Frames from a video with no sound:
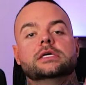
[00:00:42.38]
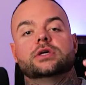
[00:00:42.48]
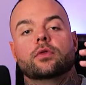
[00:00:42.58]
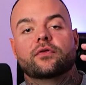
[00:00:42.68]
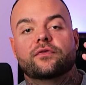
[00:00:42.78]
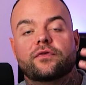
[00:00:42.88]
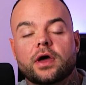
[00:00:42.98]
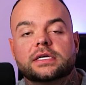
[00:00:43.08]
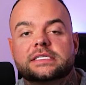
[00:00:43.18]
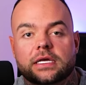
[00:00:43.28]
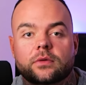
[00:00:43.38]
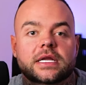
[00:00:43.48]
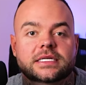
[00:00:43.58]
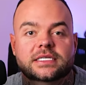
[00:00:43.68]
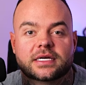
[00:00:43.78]
So the first thing we
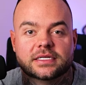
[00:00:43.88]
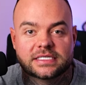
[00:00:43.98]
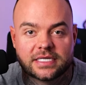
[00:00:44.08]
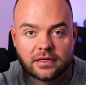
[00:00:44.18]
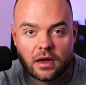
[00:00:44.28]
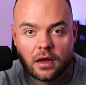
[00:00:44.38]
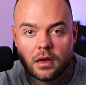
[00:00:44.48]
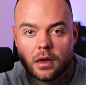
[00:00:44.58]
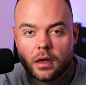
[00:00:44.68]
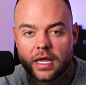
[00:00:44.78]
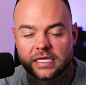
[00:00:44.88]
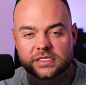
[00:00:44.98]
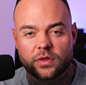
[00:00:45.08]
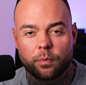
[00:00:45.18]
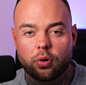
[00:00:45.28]
need to consider is
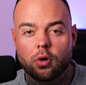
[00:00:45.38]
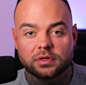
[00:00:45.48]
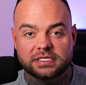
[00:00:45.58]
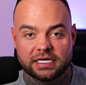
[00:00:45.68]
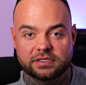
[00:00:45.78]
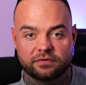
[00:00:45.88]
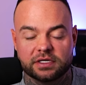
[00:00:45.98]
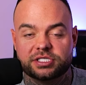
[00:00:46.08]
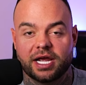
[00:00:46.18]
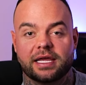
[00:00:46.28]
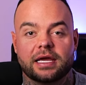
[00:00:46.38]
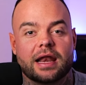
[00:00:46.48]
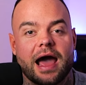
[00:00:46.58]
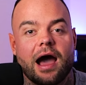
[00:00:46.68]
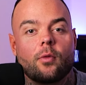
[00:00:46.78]
the process of the check-in
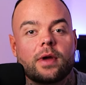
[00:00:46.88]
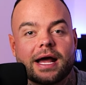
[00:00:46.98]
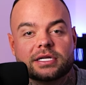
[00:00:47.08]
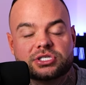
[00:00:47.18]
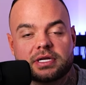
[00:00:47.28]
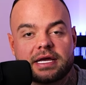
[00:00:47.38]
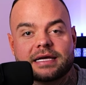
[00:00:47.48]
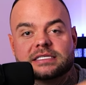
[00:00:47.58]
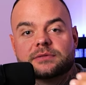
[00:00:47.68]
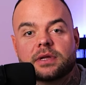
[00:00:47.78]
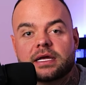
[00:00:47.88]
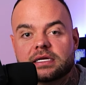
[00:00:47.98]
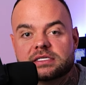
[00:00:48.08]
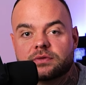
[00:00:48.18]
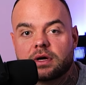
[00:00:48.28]
and how we actually explain
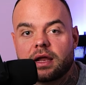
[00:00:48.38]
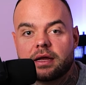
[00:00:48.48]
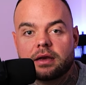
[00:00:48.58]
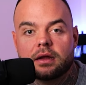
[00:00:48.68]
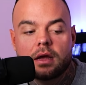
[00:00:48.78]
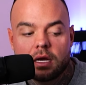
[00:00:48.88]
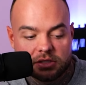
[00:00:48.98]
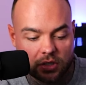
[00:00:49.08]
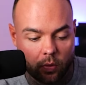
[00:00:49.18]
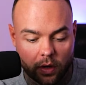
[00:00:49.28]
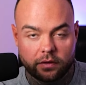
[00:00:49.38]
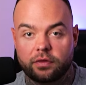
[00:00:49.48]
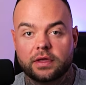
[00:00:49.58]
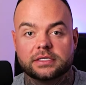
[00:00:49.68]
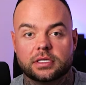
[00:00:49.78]
it to a client. So one of the
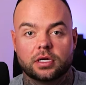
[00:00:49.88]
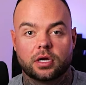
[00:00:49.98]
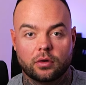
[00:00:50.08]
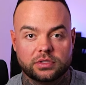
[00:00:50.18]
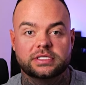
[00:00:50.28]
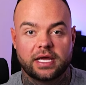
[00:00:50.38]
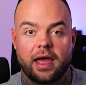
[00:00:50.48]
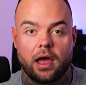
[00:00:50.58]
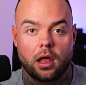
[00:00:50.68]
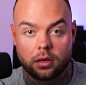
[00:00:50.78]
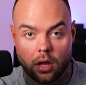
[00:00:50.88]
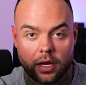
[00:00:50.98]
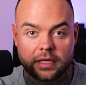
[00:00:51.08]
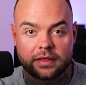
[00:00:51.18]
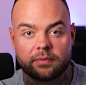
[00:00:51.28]
things that coaches get a
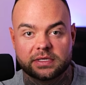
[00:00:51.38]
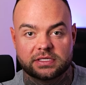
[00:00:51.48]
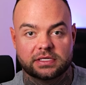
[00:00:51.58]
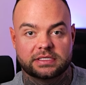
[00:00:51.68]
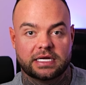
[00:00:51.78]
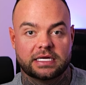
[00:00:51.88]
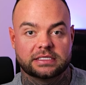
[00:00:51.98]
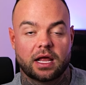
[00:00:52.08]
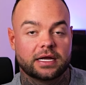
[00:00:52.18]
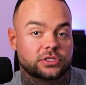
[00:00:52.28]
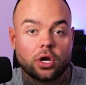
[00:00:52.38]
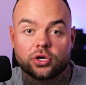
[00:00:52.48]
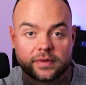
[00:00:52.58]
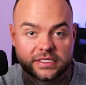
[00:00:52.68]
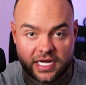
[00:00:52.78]
lot in their business is clients not
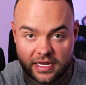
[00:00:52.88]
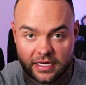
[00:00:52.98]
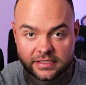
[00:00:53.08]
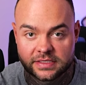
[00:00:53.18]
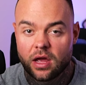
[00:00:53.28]
doing check-ins,